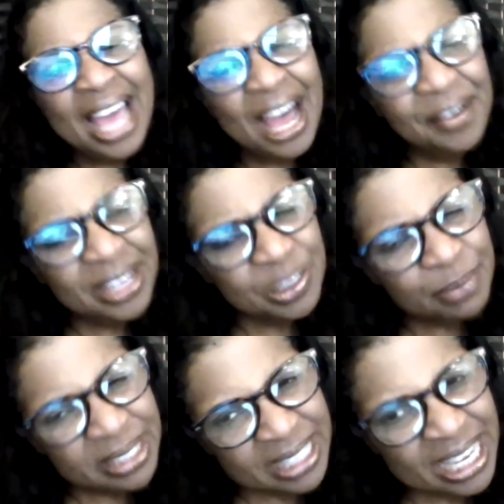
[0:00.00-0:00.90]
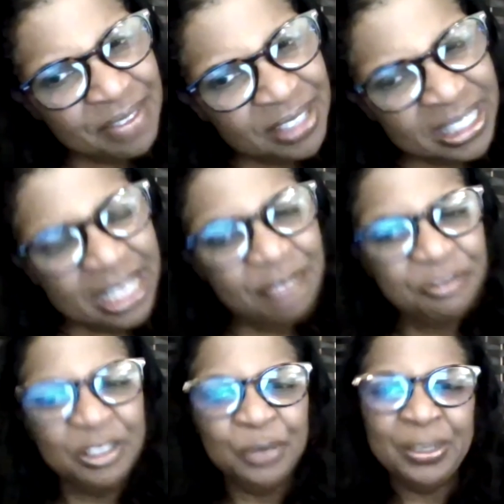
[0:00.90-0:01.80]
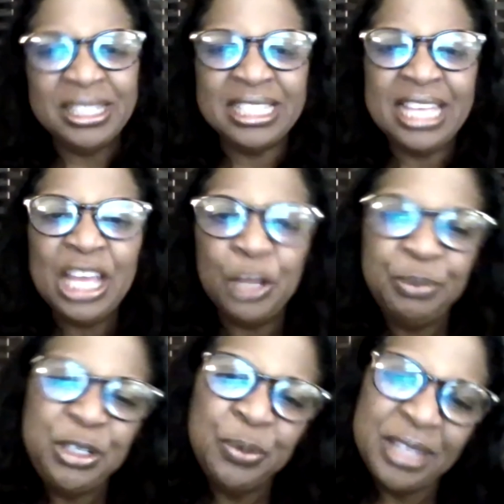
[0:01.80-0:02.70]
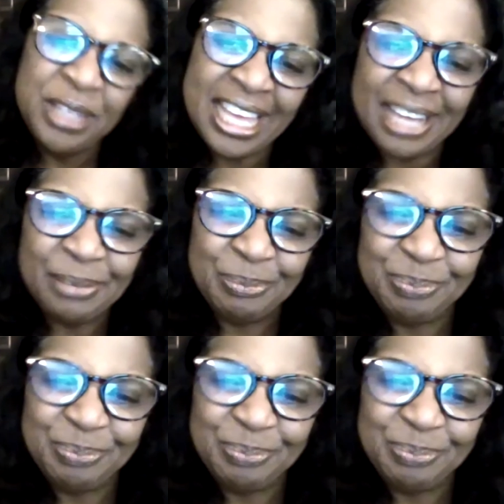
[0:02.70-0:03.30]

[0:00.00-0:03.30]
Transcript: How has Miss Eva's influence helped you with that?